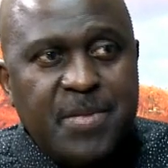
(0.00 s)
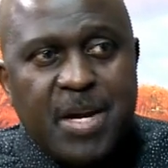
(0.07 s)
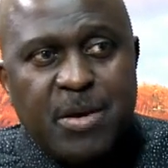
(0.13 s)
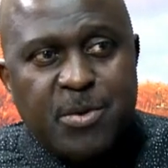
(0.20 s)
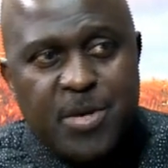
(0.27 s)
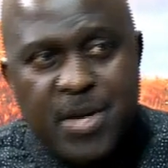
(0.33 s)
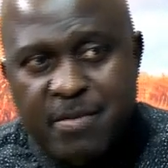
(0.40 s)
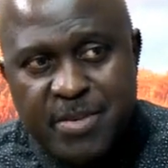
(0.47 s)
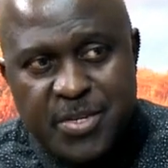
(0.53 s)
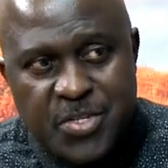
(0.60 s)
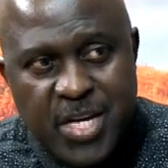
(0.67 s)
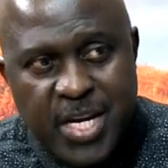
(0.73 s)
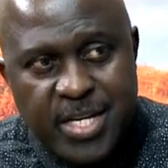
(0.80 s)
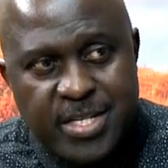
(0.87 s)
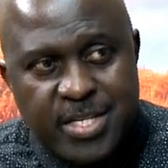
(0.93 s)
if they're going to have a
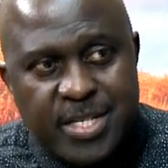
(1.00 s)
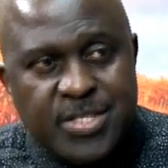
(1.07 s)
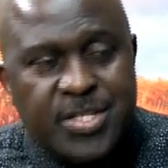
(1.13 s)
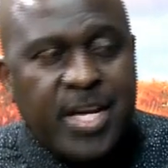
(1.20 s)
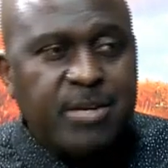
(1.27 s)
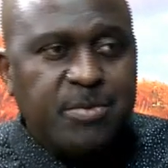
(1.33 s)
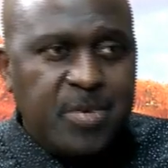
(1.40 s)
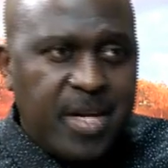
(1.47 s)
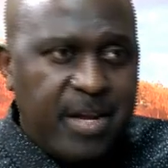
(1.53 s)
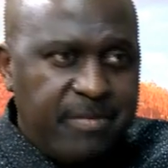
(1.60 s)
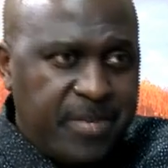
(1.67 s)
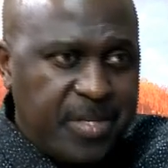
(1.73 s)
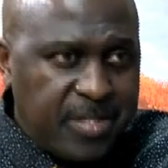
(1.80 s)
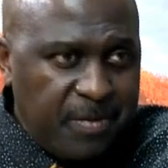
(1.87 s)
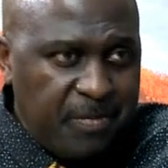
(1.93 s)
child, the child will
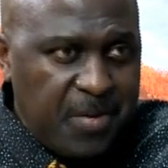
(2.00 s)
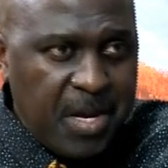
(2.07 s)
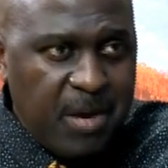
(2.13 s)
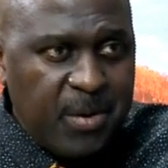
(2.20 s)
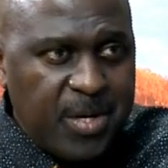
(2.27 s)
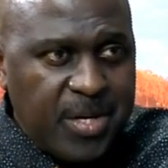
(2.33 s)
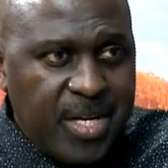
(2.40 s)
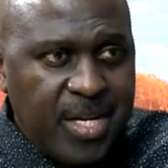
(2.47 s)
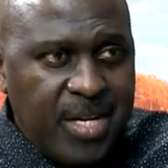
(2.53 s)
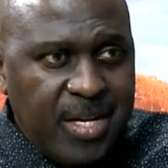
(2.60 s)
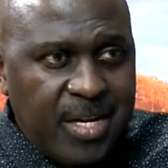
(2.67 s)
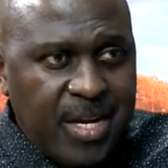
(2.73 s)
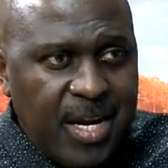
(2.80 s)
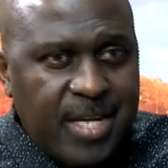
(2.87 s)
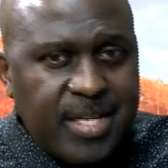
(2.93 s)
have the severe one.
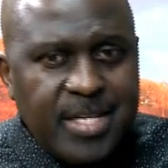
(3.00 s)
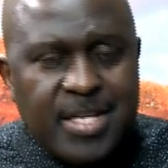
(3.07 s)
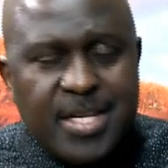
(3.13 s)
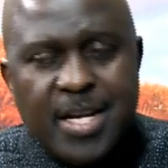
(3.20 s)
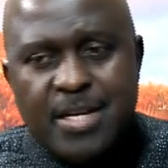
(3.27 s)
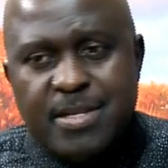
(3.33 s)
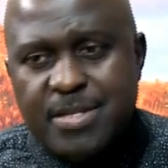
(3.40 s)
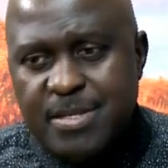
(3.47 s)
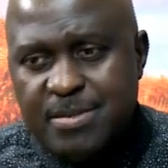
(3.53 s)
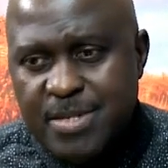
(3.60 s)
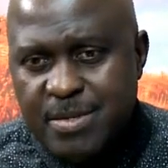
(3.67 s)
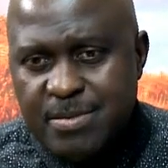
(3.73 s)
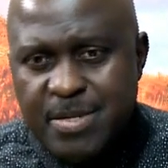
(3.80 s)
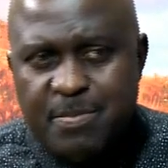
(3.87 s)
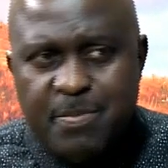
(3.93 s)
And
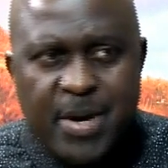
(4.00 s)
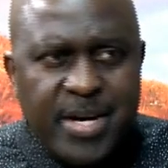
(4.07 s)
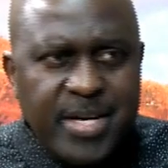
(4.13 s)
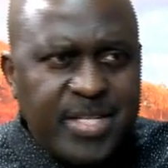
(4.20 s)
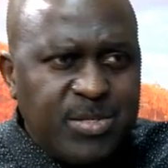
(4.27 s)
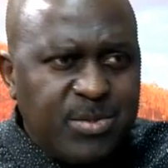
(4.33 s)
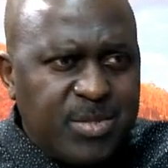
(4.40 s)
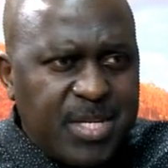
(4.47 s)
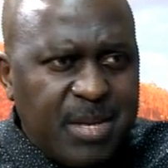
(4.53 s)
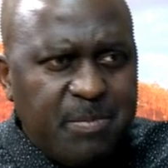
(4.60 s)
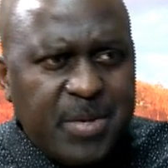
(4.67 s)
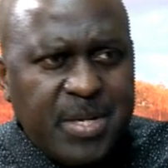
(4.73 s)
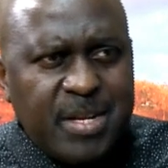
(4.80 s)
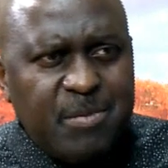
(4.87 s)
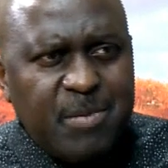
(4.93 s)
the parents or
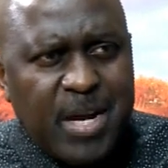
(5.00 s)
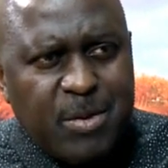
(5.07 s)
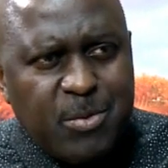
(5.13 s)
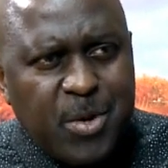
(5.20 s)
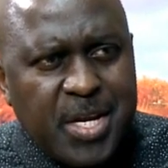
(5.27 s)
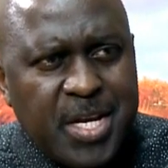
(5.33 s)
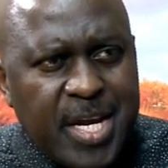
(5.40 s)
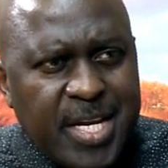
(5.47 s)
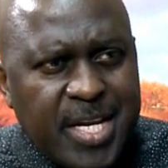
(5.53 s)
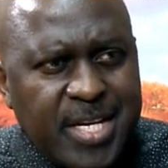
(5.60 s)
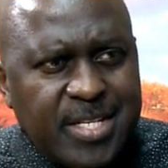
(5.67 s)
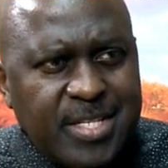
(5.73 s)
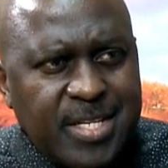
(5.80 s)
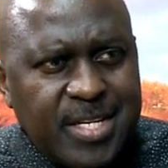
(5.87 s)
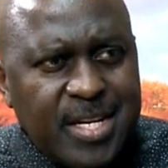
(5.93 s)
something that were going
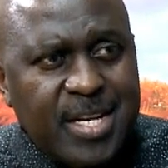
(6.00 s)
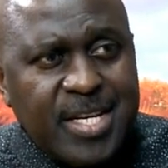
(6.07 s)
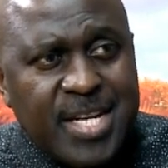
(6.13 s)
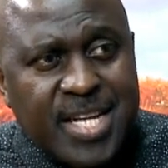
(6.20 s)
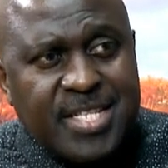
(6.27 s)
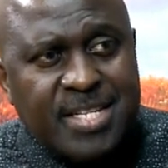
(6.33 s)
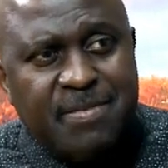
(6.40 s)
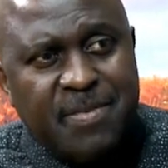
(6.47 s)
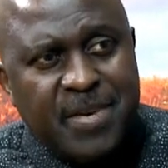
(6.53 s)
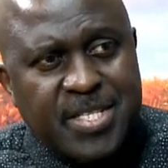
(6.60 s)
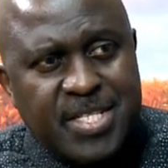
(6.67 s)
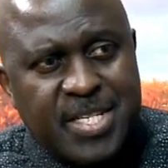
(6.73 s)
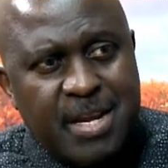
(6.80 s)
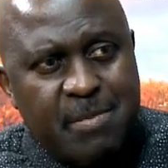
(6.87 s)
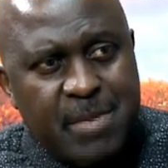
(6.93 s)
against it. That's the
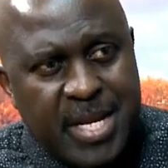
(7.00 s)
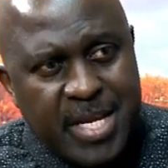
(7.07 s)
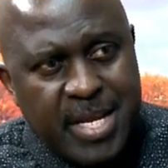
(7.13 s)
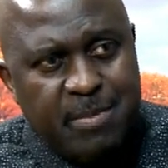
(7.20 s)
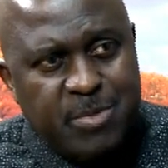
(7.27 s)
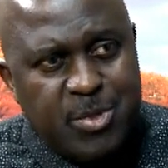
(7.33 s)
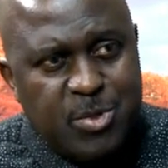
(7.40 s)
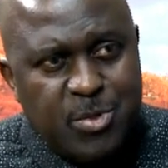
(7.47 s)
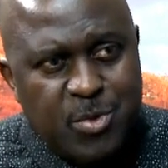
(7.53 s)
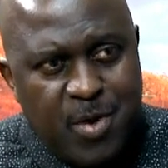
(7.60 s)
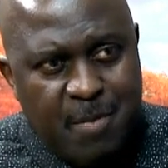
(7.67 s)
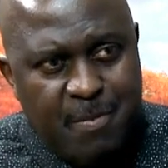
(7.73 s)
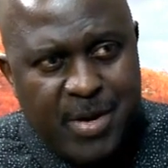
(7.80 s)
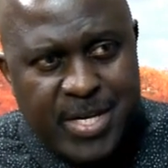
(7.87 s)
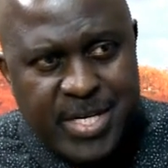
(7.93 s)
first time I came to
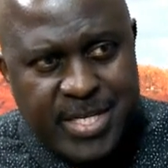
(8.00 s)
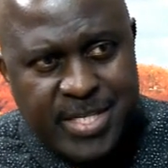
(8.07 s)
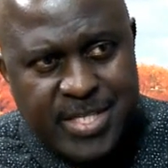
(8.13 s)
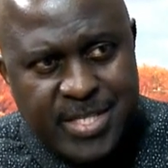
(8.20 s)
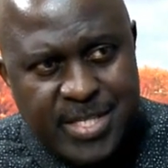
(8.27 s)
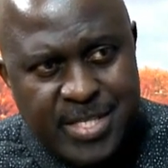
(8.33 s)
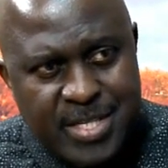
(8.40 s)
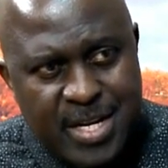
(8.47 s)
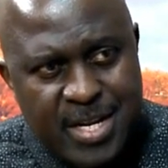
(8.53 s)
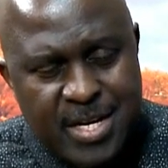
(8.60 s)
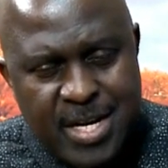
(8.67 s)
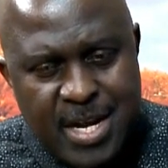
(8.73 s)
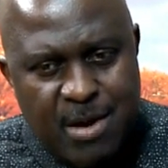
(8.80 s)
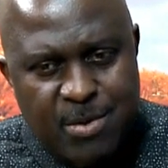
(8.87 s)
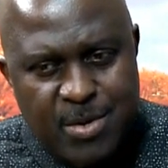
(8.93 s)
know about the disease.
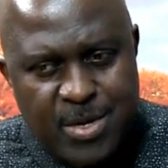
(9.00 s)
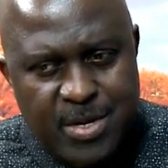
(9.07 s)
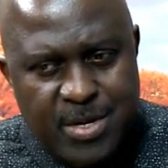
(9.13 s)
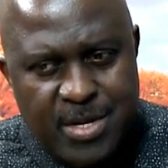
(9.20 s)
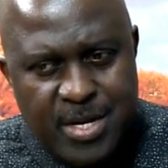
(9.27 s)
Now,